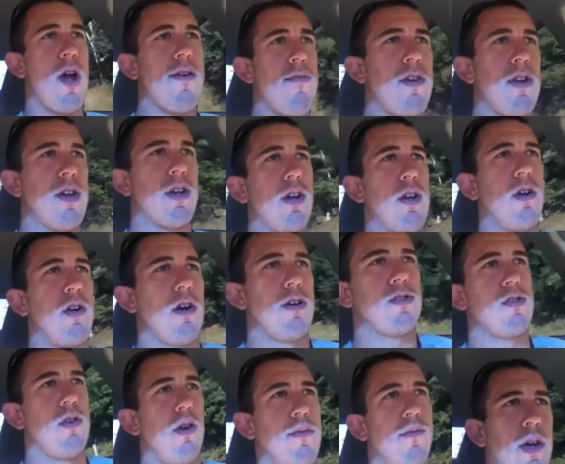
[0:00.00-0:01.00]
driving in a car,
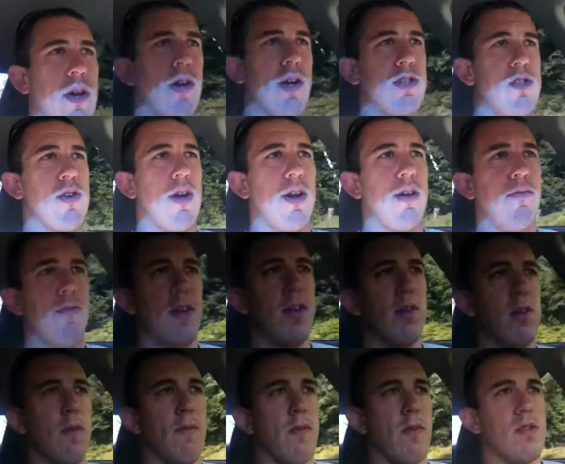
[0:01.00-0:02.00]
so I figured I'd try a
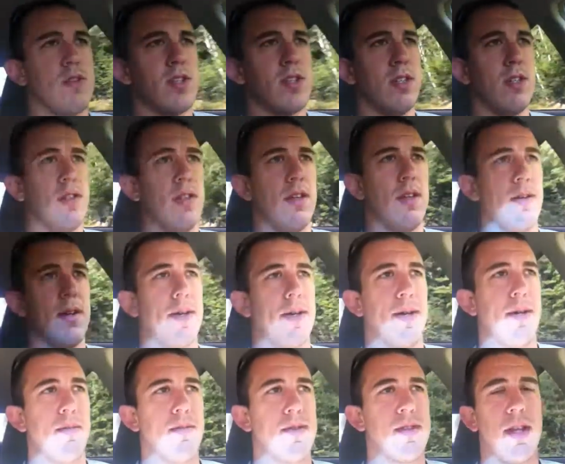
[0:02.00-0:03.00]
video version
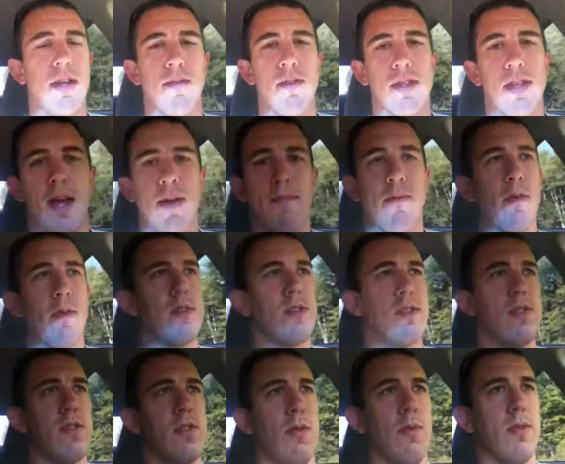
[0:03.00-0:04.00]
instead of a type
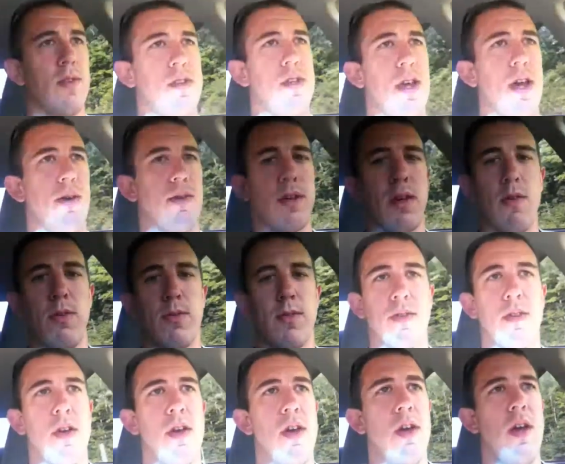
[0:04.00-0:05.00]
version, so we'll see how it
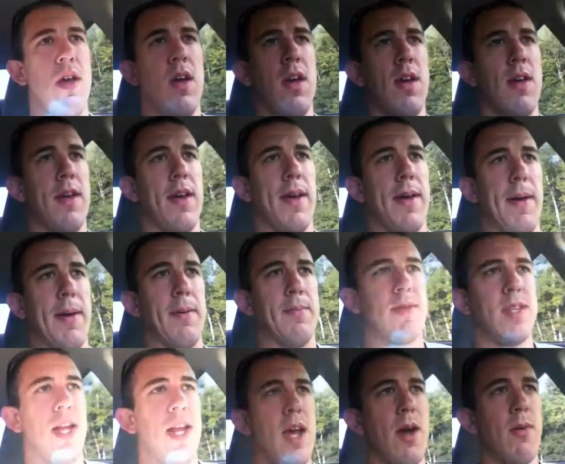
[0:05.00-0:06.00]
goes.
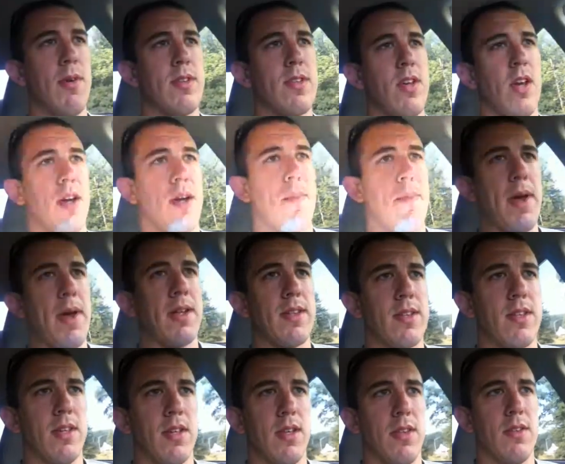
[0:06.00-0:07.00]
Today I want to talk
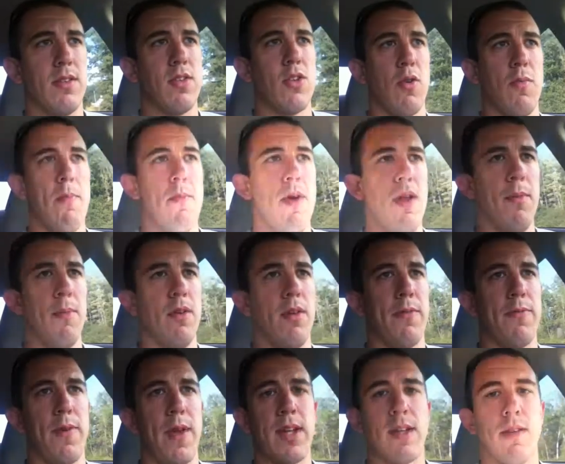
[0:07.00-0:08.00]
about the term minimal
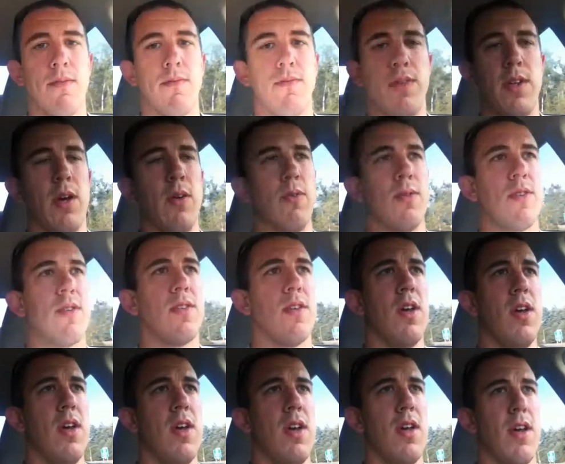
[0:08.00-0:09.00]
effective dose.
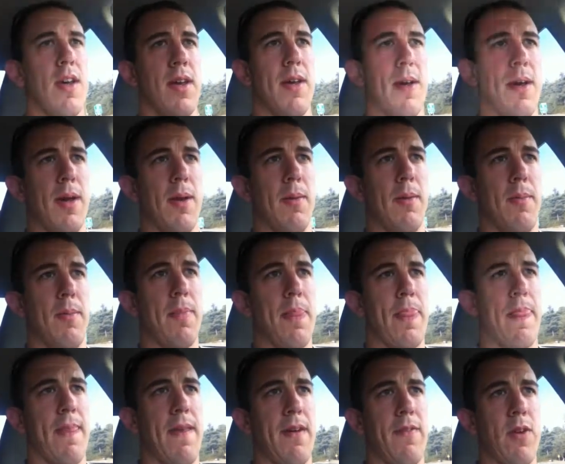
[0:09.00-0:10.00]

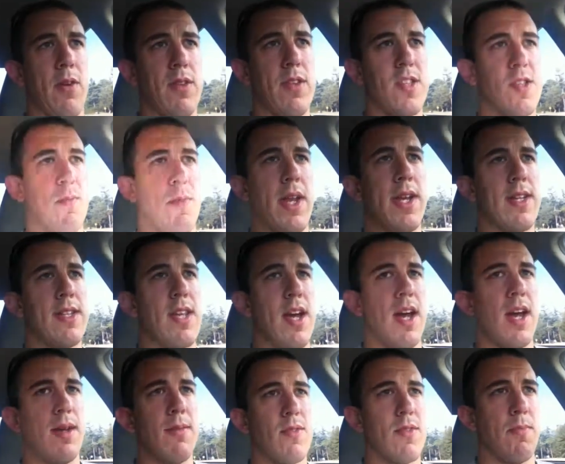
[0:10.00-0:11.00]
I've heard this many
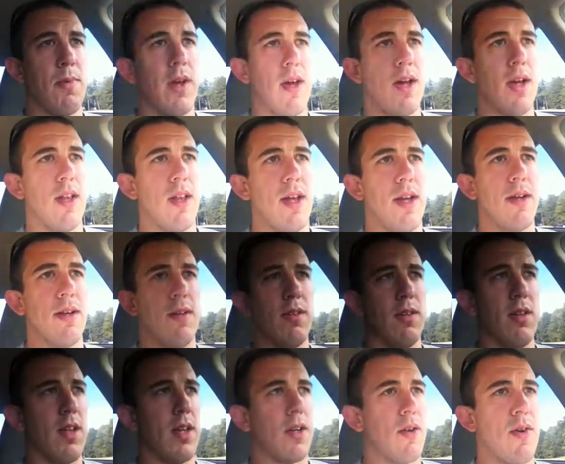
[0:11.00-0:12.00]
times by a lot
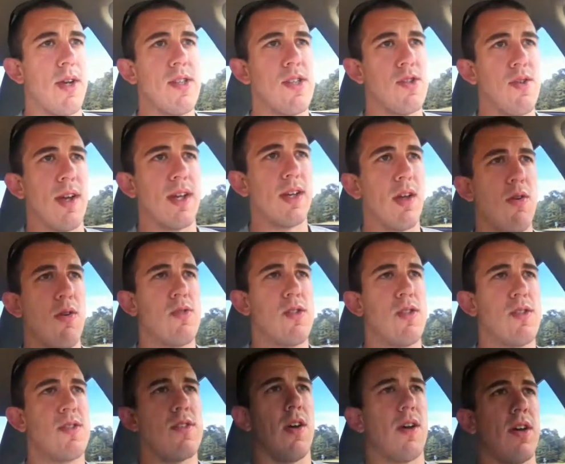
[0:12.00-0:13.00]
of great strength
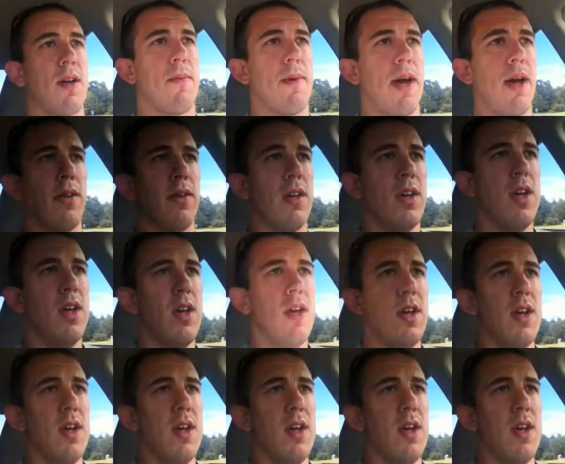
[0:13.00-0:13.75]
coaches talk about